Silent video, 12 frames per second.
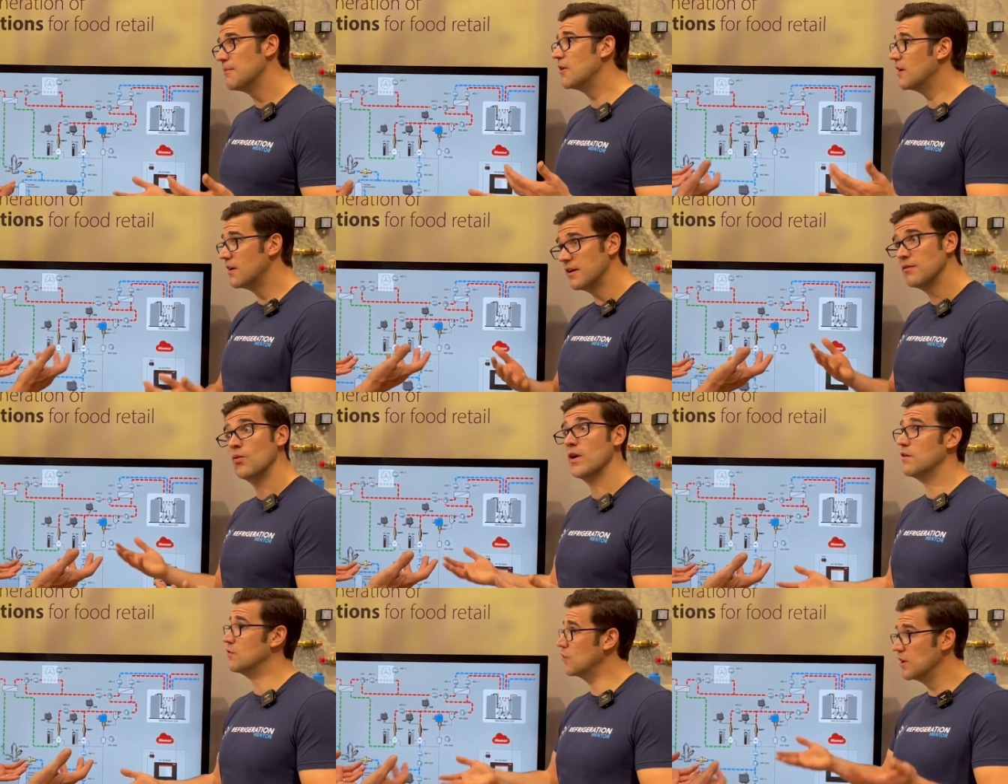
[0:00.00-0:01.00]
yeah, in the
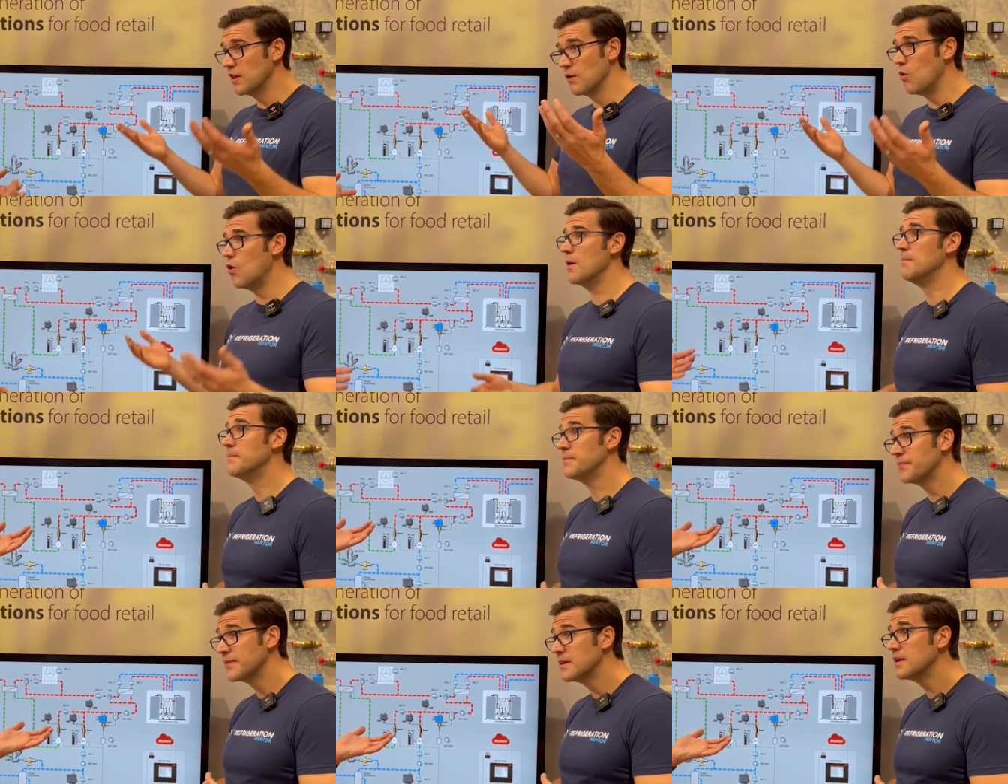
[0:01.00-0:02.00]
summertime really or during
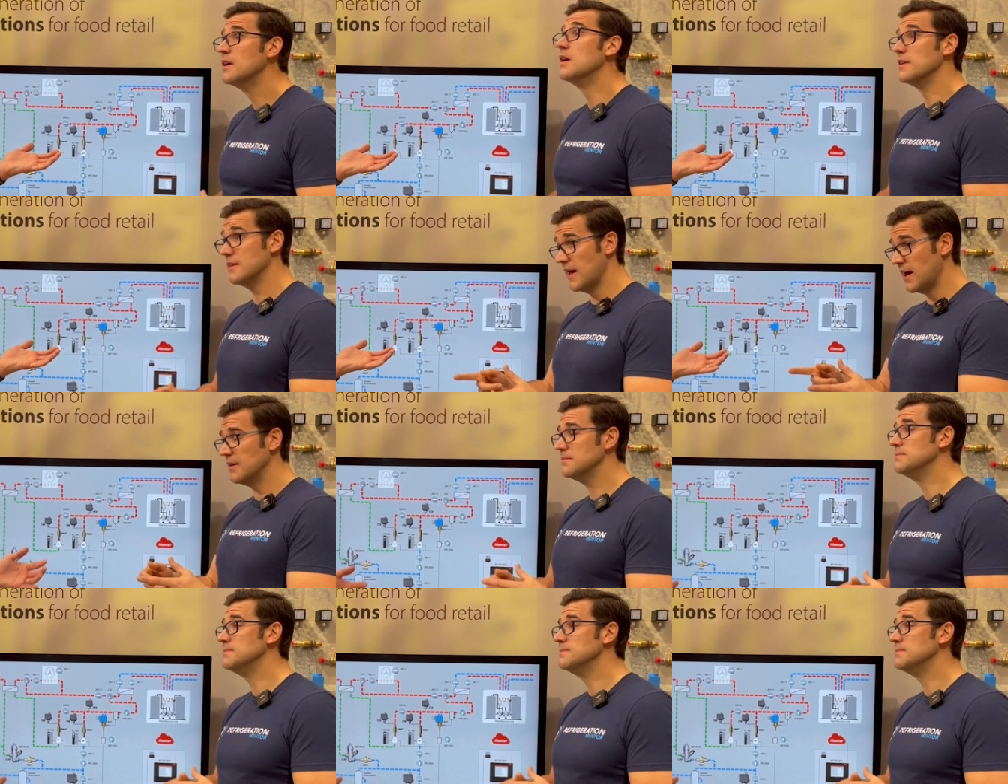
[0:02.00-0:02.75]
heat recovery, yeah.